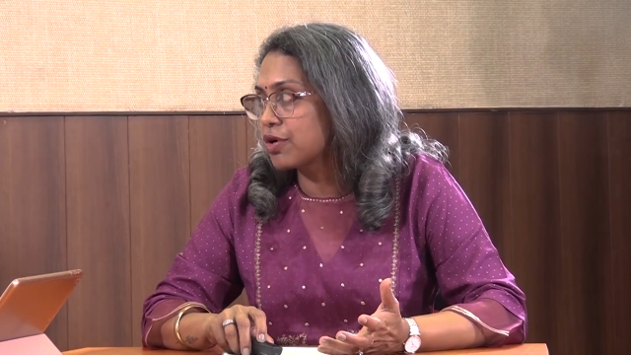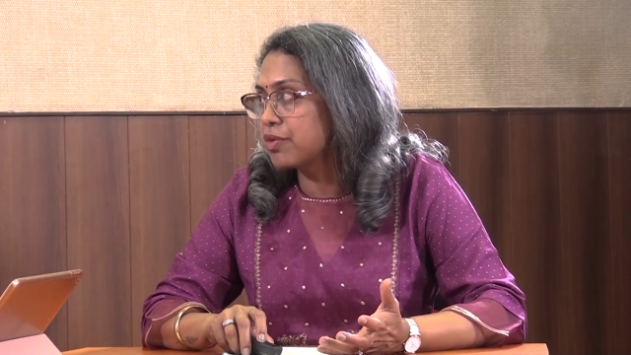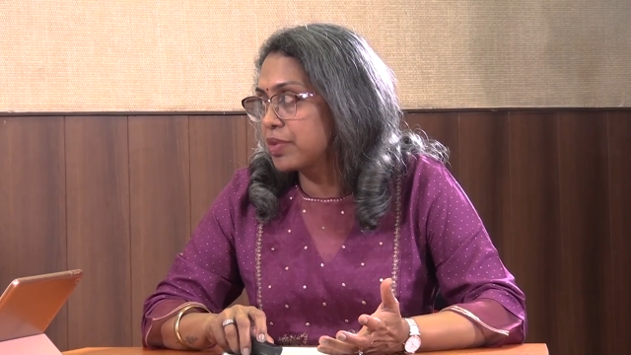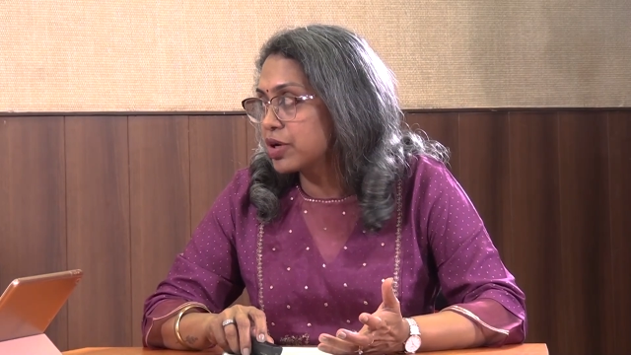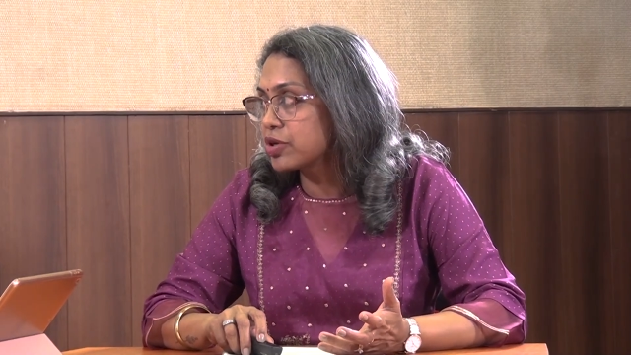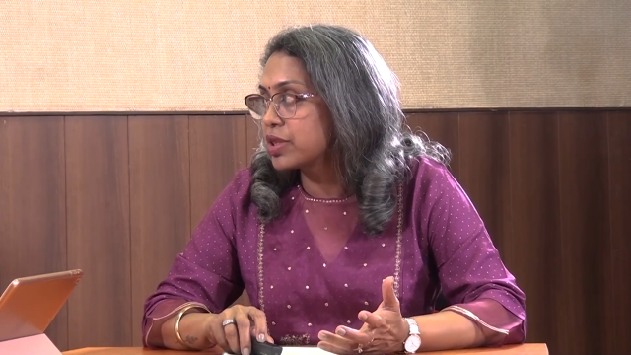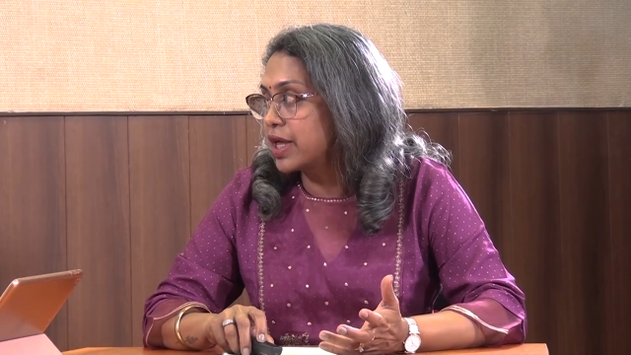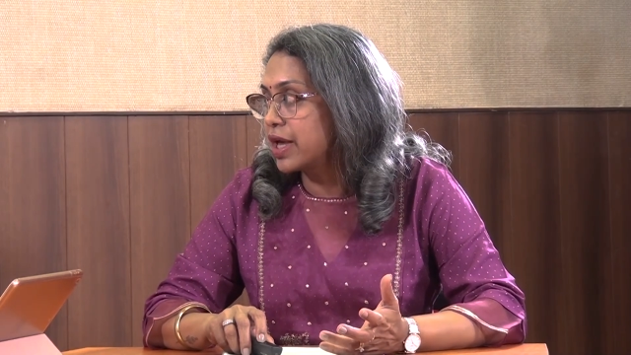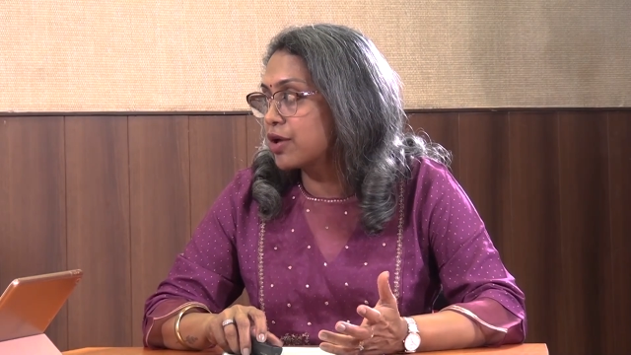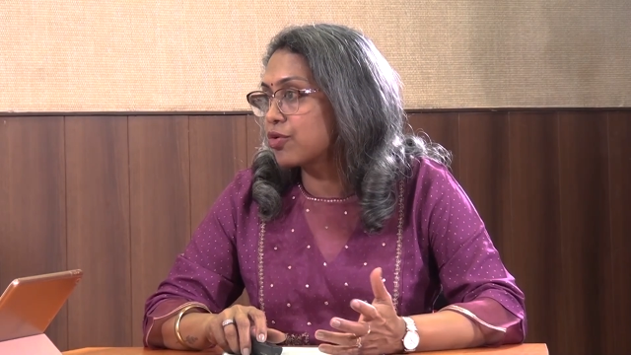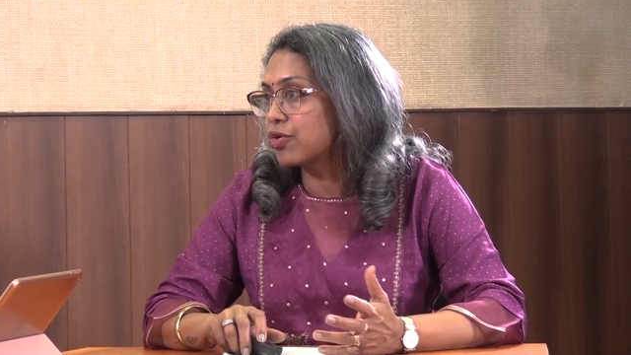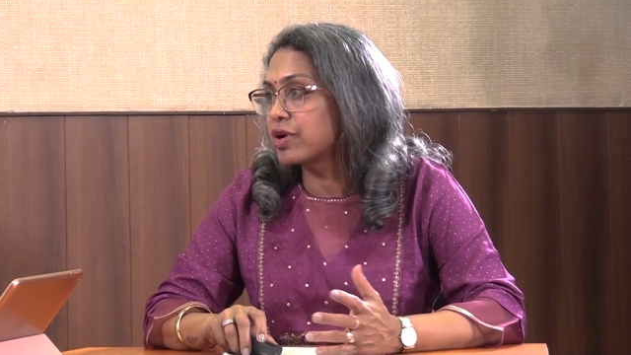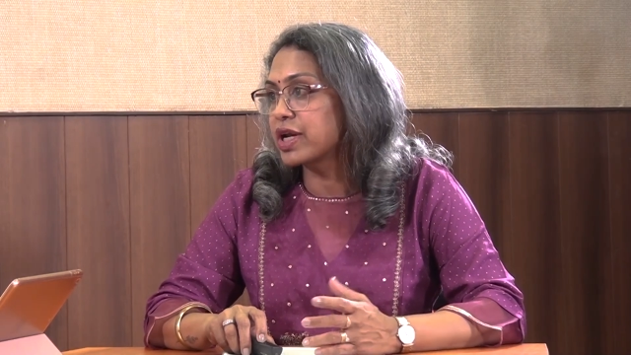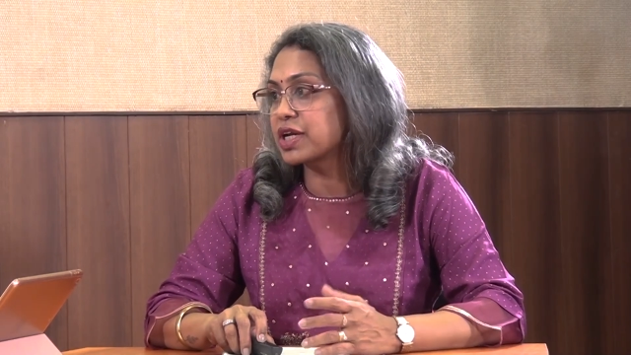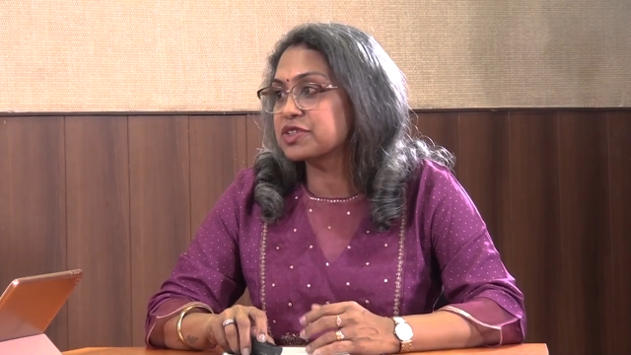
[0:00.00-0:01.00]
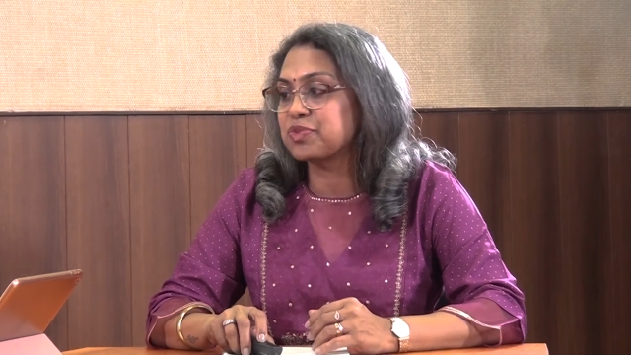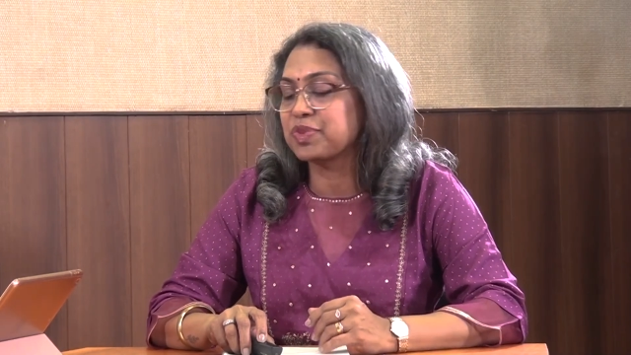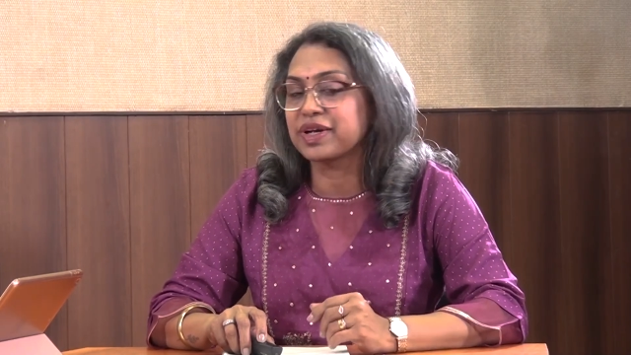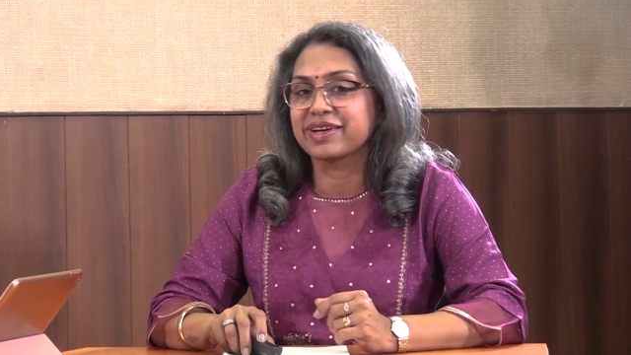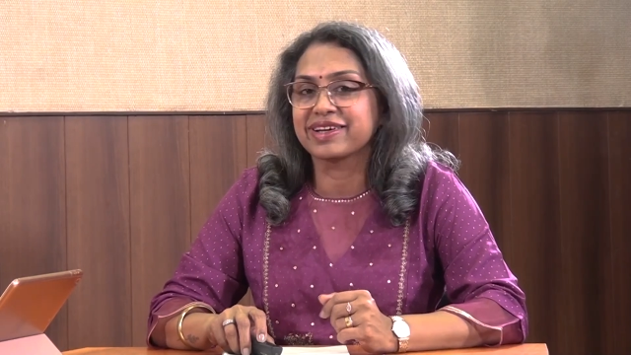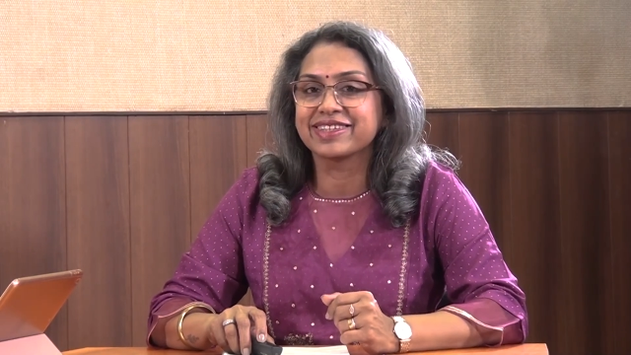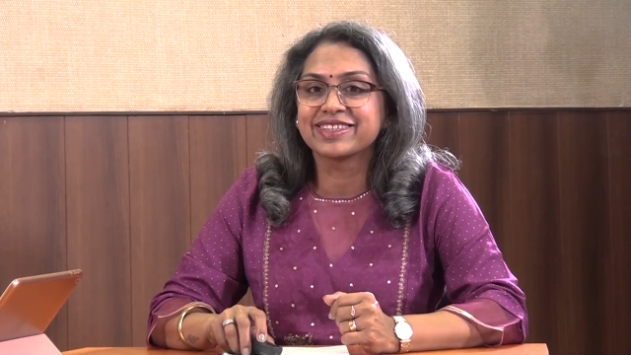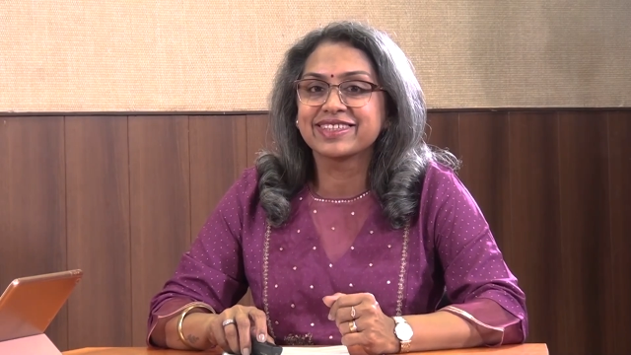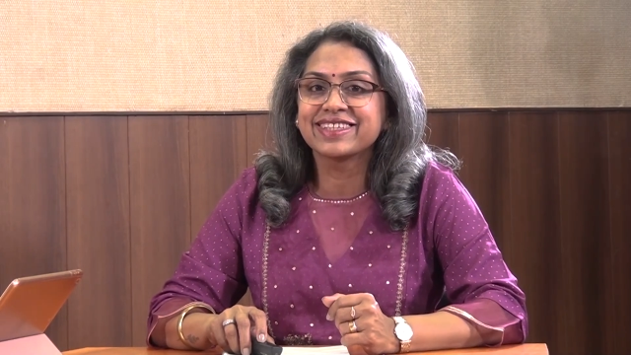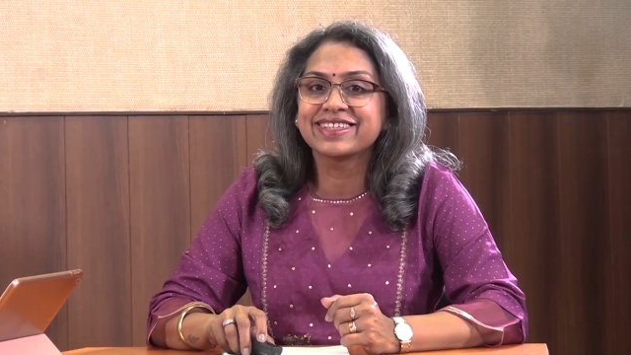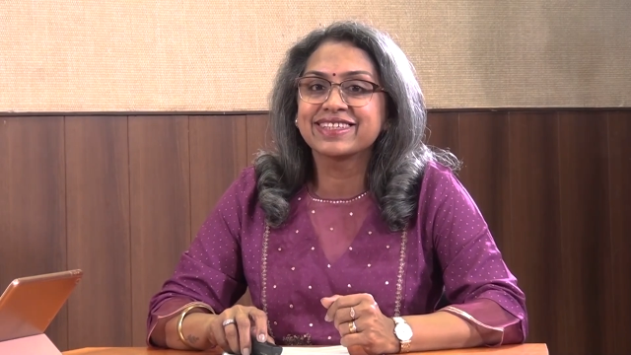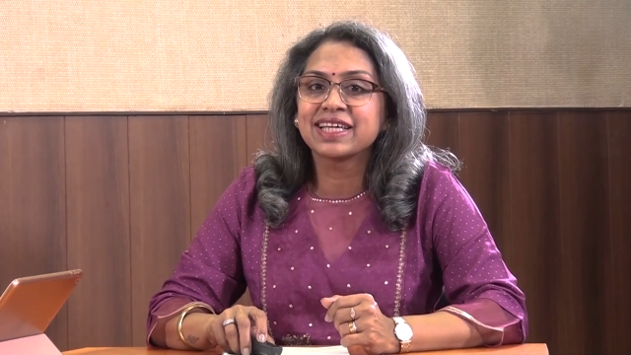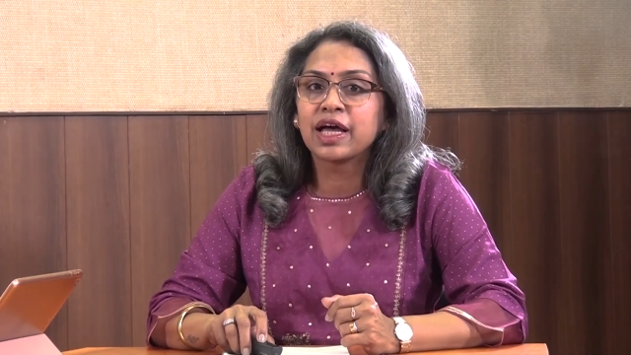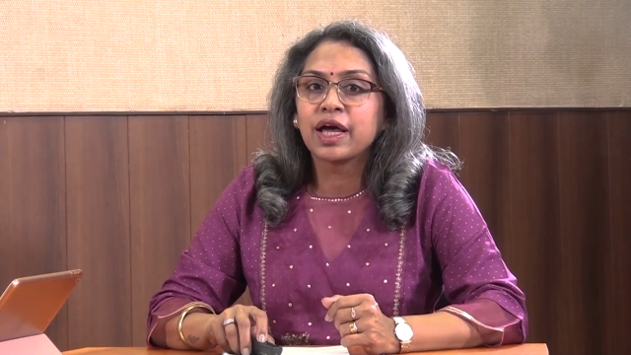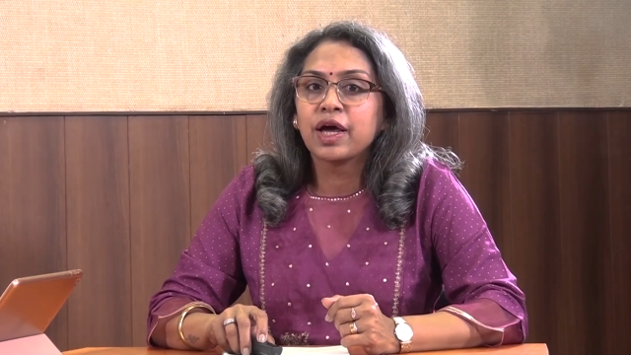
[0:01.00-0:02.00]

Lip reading: about their own experiences,